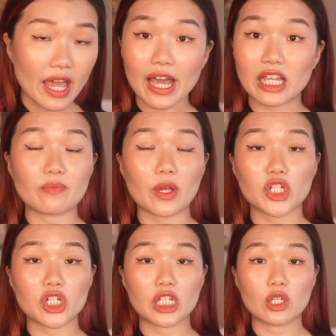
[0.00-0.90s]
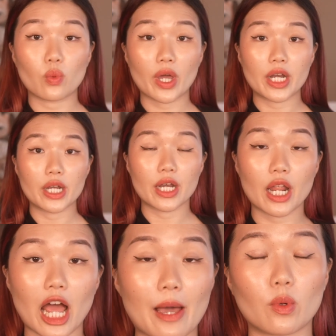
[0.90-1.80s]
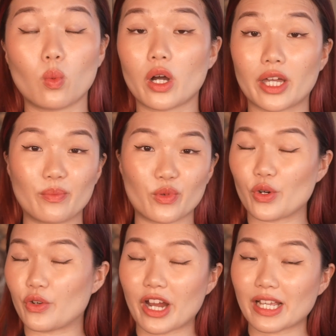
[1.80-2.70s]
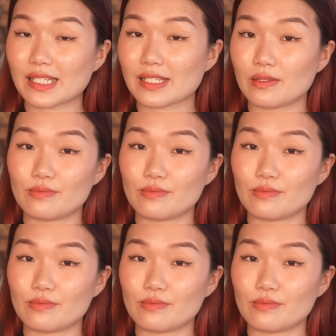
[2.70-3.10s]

especially when I'm a work in progress.